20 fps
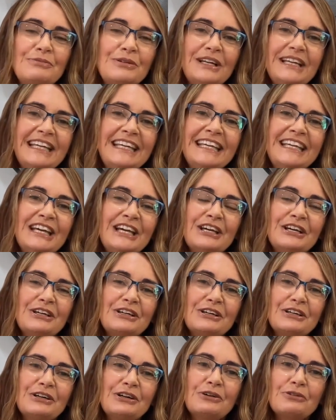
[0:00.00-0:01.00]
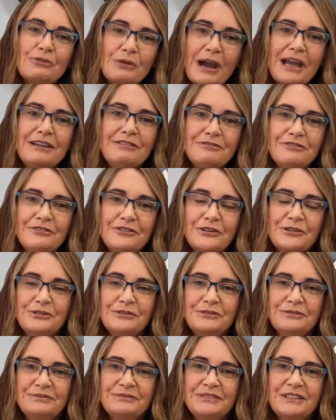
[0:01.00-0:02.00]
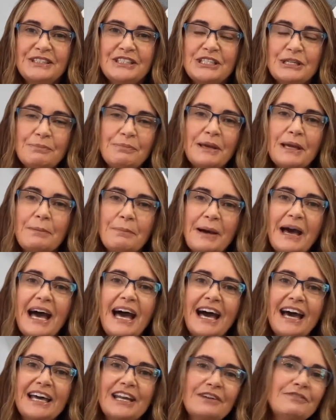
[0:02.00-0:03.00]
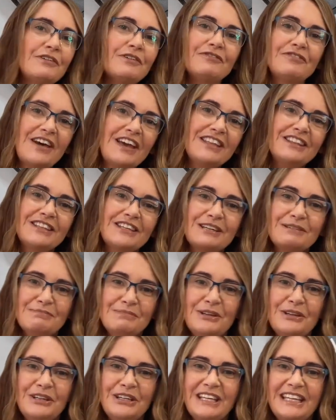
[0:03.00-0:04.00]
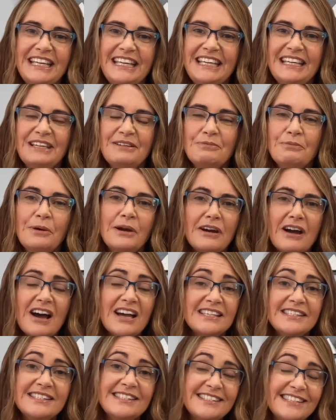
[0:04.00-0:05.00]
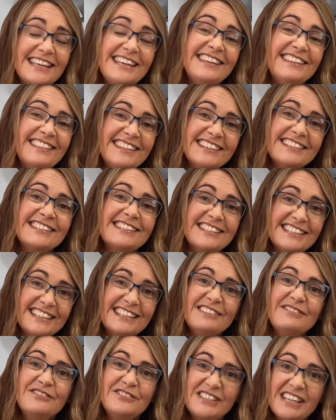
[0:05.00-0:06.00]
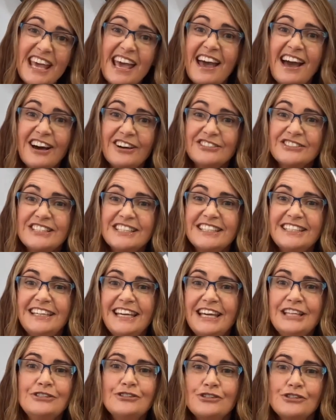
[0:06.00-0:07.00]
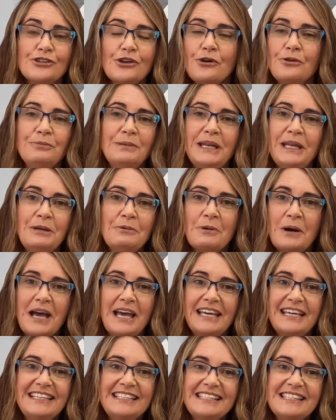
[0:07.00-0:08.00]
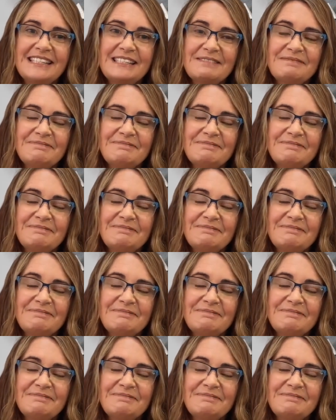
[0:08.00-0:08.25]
really grateful to be a part of a faith community where I see this lived out in so many ways.